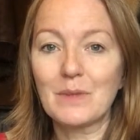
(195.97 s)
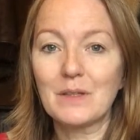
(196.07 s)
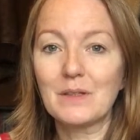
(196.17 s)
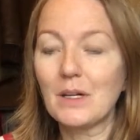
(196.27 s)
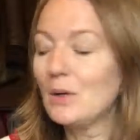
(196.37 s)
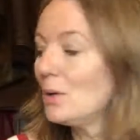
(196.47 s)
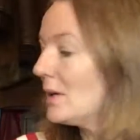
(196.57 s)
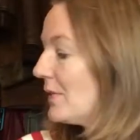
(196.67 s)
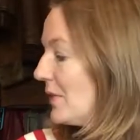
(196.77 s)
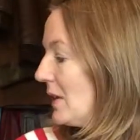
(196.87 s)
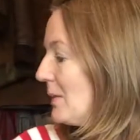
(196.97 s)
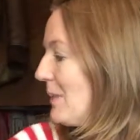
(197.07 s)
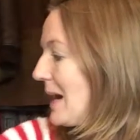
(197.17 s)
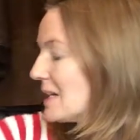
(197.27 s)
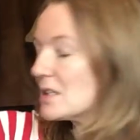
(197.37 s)
So the
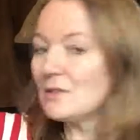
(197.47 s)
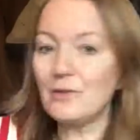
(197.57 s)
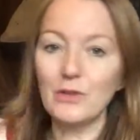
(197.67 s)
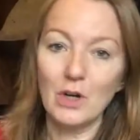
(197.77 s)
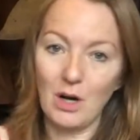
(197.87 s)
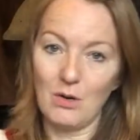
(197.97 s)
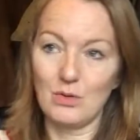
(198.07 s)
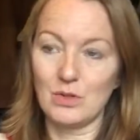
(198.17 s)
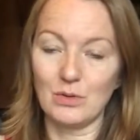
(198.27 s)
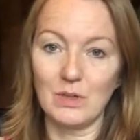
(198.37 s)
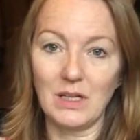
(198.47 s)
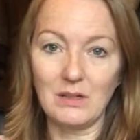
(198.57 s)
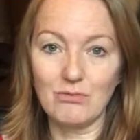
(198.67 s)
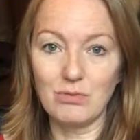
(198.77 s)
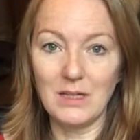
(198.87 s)
pattern for a holdall
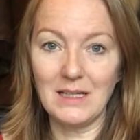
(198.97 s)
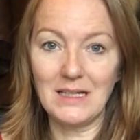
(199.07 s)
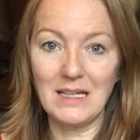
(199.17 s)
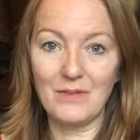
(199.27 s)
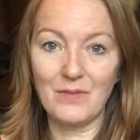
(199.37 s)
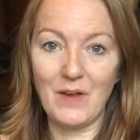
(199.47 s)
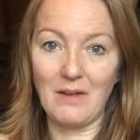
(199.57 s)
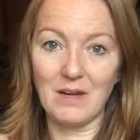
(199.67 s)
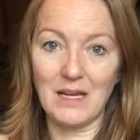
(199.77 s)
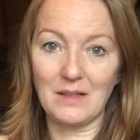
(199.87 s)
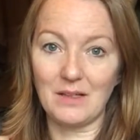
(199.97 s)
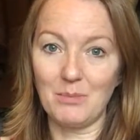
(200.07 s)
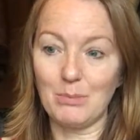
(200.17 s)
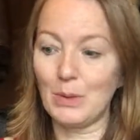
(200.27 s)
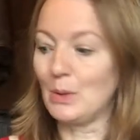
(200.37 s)
is really very
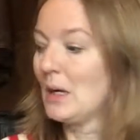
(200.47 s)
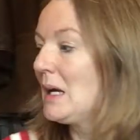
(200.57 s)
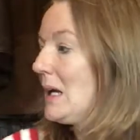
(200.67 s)
simple.